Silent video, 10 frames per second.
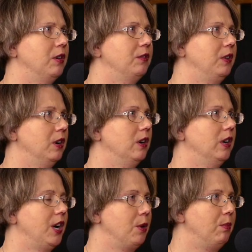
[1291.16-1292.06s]
if you're,
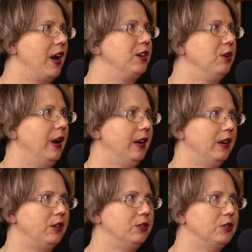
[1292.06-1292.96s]
brand new at it
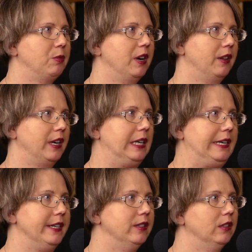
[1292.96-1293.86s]
and you just want to
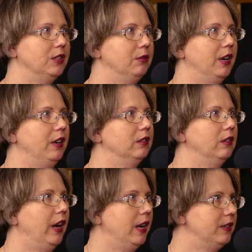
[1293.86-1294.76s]
ease into it,
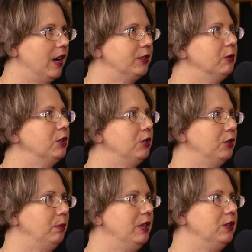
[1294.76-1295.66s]
it tells you what you
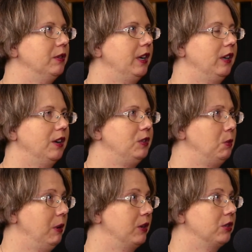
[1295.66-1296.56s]
should be doing, gives you
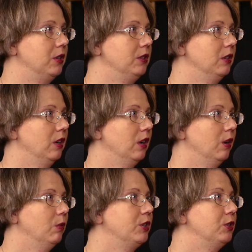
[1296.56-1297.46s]
pictures,
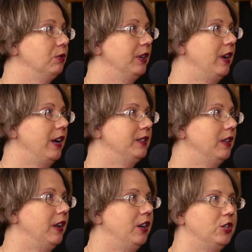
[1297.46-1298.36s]
which is really nice.
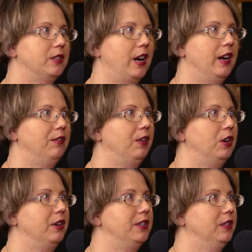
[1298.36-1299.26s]
And then it just kind of
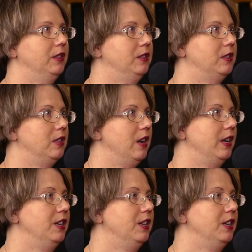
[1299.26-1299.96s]
increases in